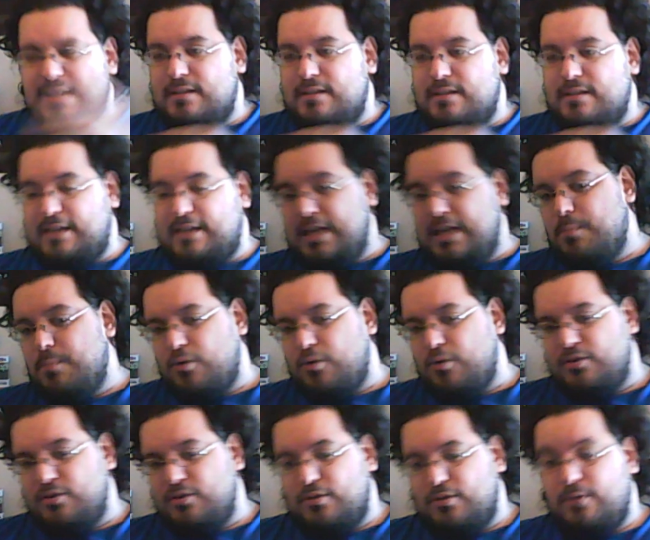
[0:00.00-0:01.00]
The
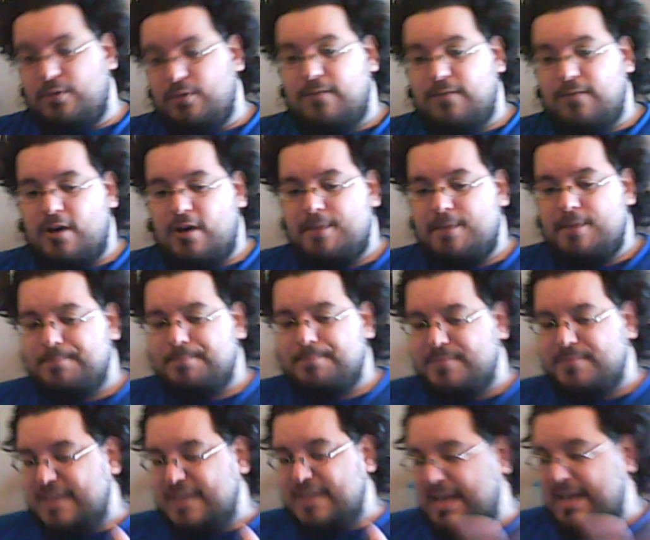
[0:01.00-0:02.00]
keyboard so far
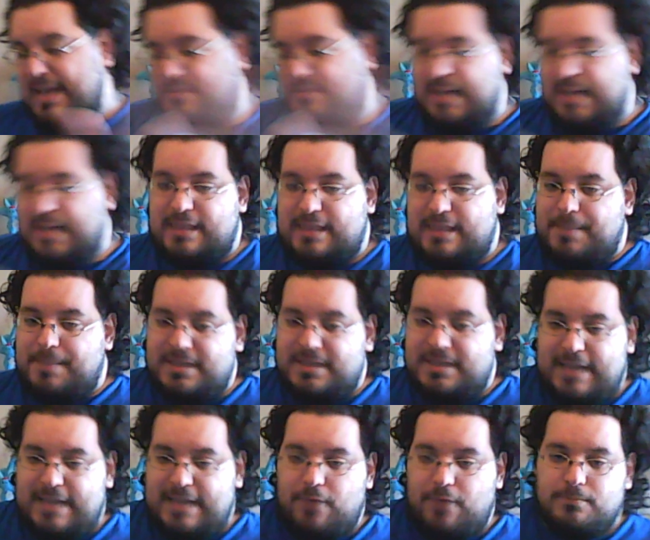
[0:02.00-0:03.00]
has not let me
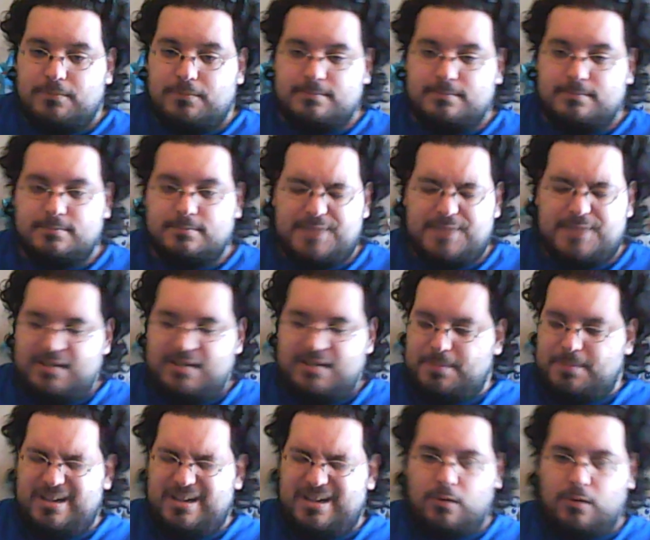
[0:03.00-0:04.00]
down. It's
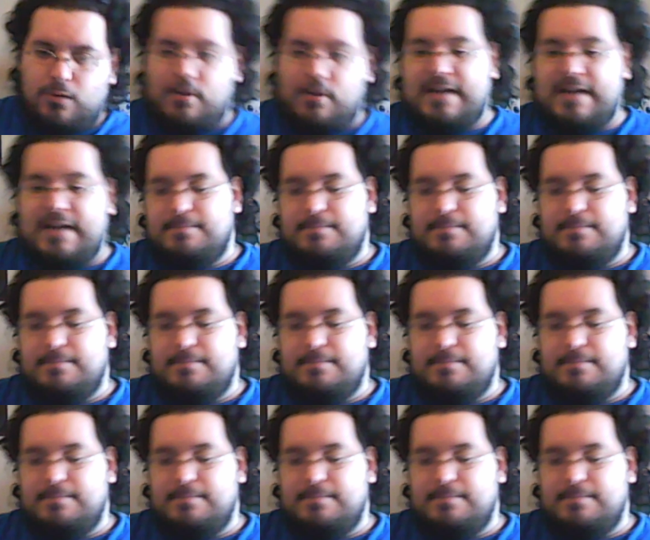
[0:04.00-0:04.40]
been great.